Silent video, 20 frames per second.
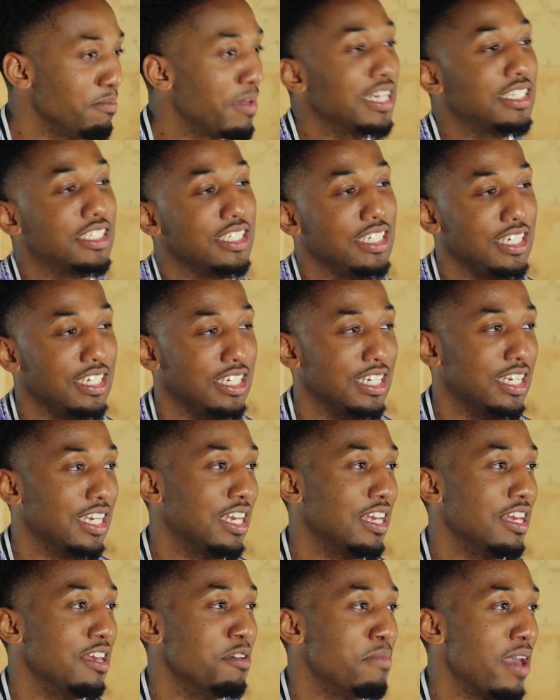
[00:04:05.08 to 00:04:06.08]
Basically
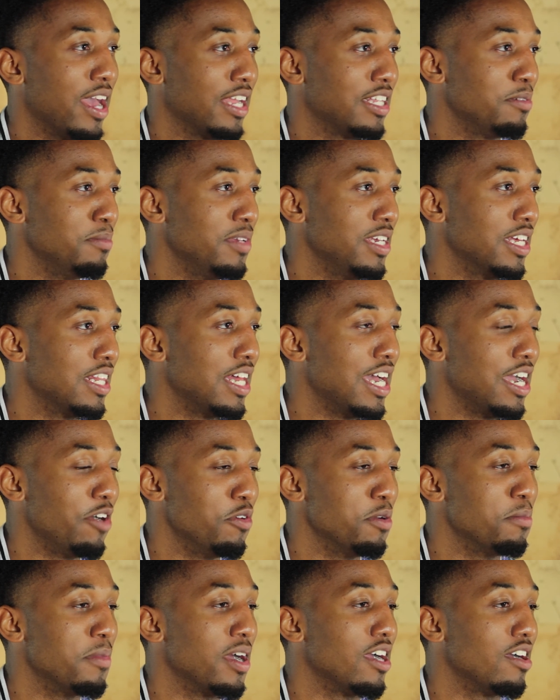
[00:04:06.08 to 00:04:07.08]
impacted me a
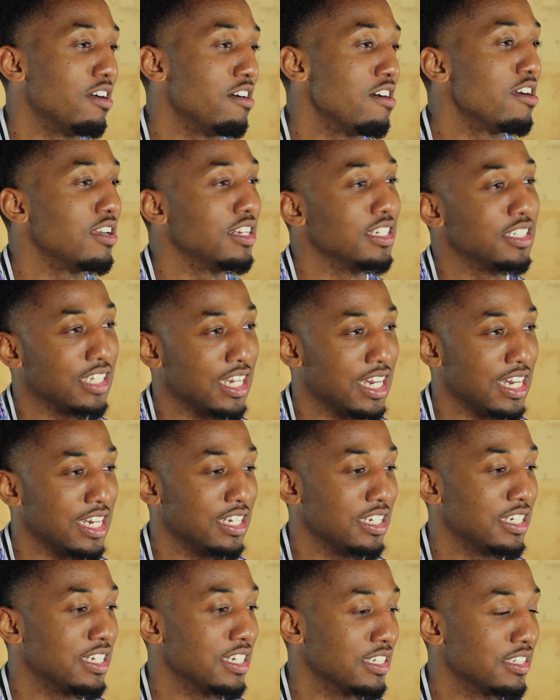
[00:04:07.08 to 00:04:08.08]
lot with my artist
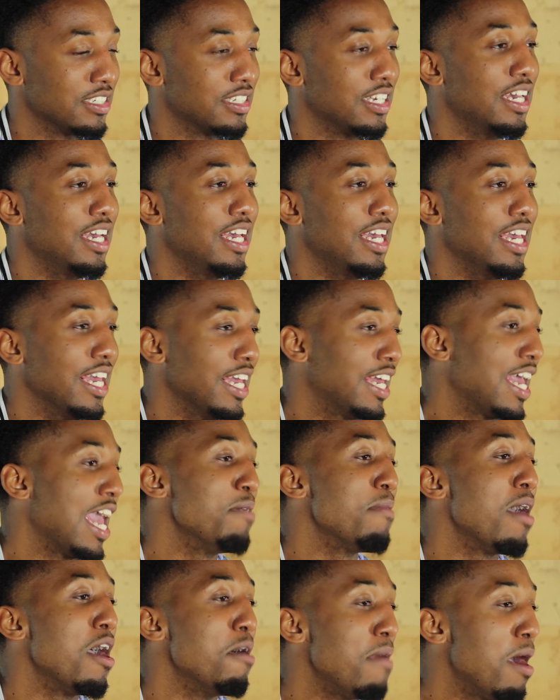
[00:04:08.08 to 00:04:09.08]
side, because it
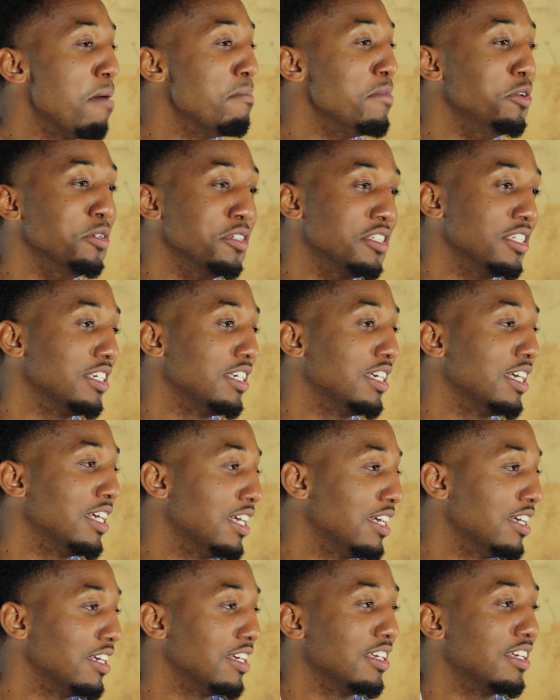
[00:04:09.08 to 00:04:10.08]
came out in my music.
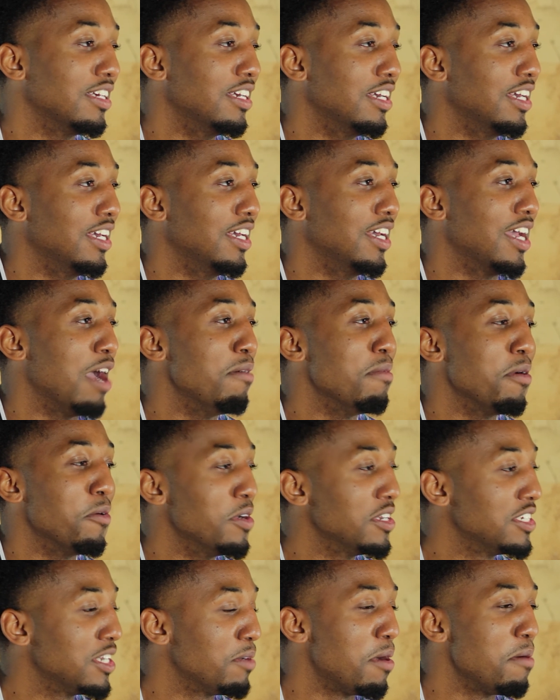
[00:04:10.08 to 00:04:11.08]
And I remember
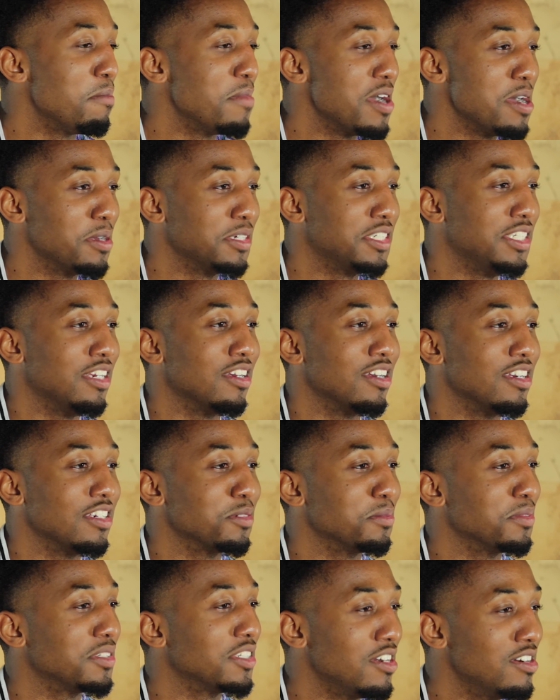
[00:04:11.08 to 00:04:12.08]
one time my mom, she
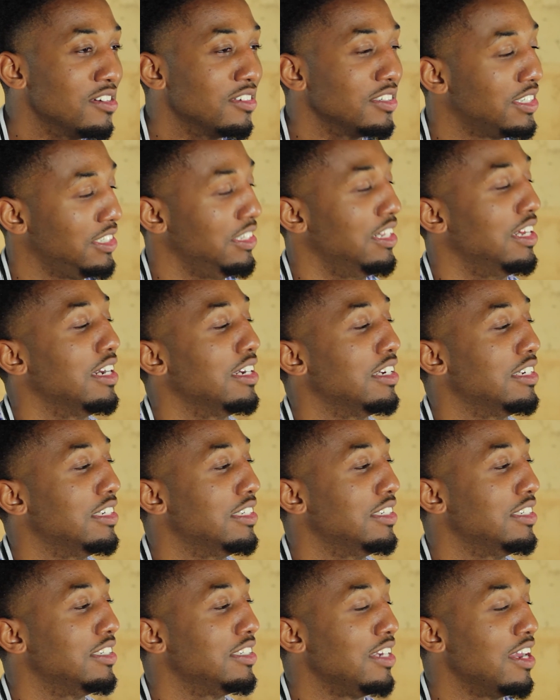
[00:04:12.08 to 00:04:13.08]
heard some songs, she like,
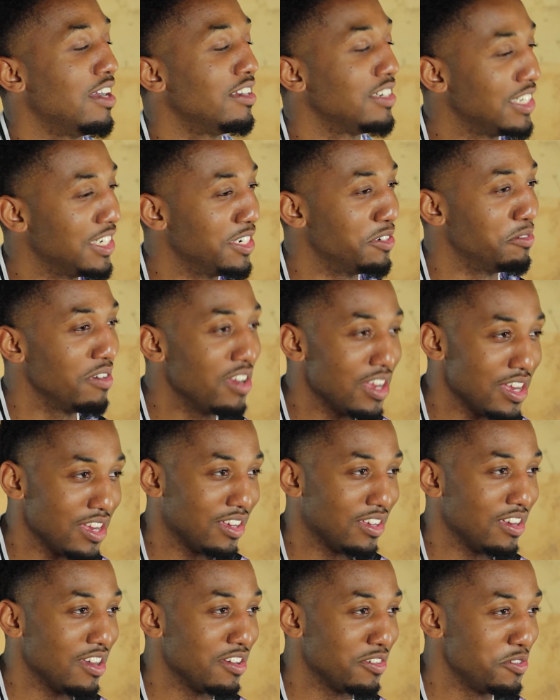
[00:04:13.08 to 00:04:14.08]
y'all did
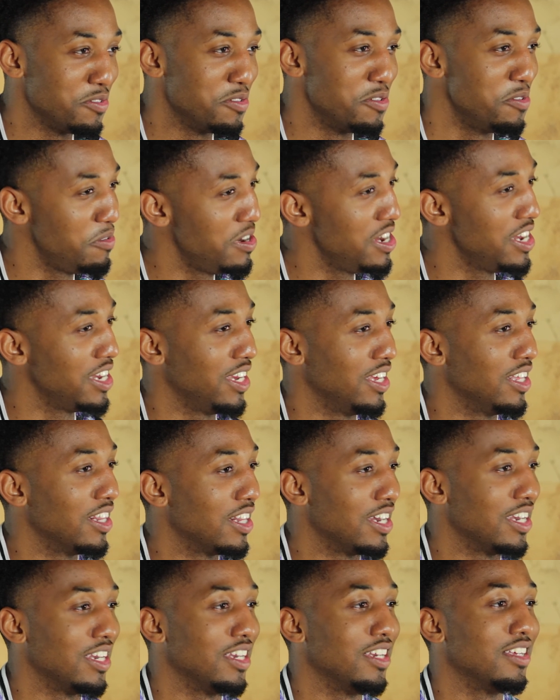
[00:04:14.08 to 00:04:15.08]
what? Y'all doing what? And
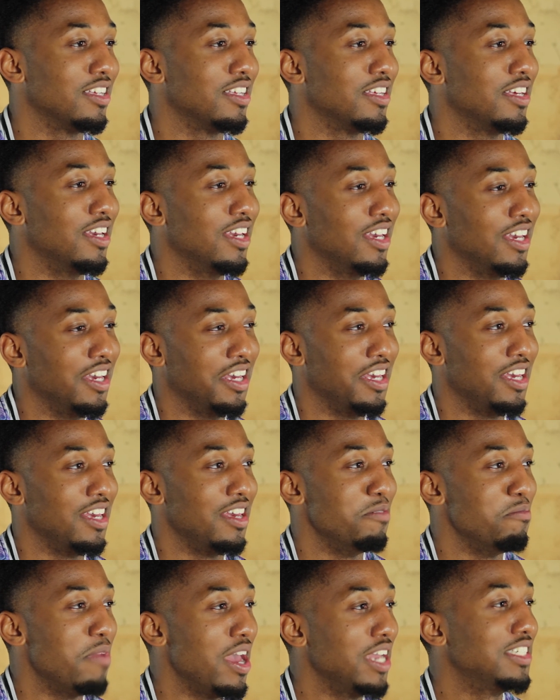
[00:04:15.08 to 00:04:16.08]
like,
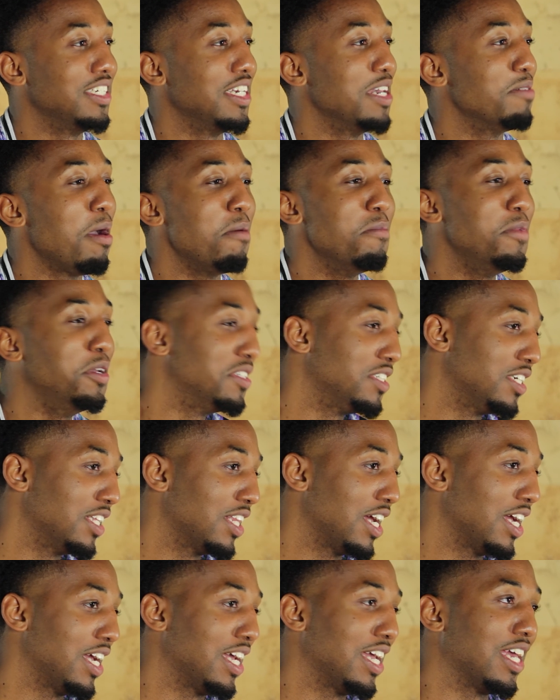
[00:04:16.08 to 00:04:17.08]
basically in my music,
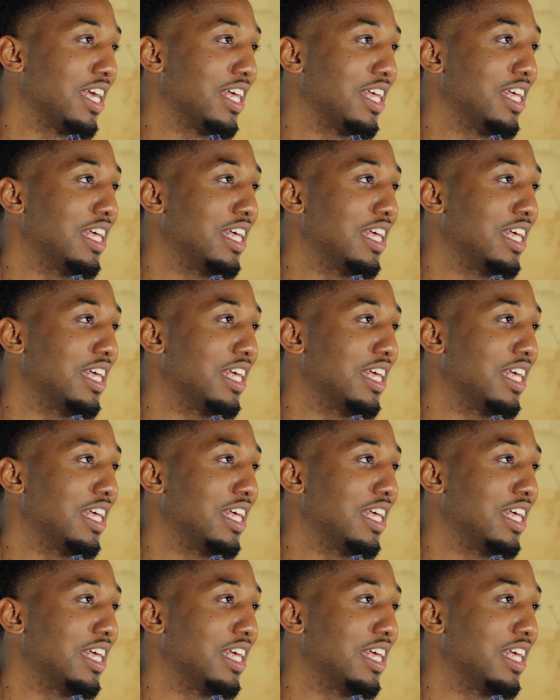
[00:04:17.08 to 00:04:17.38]
like,